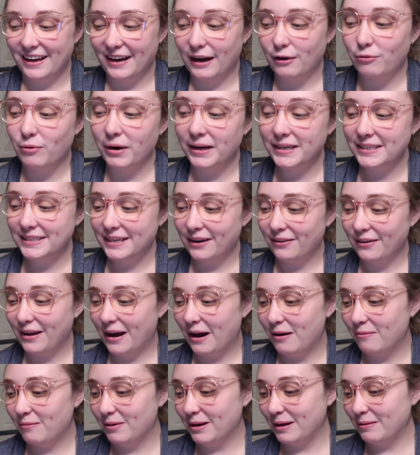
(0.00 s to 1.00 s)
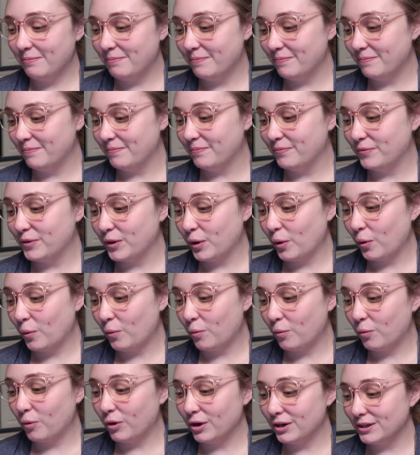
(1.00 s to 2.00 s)
I write down how many
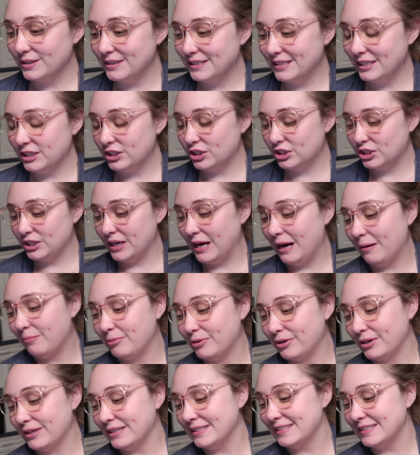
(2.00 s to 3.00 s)
words each chapter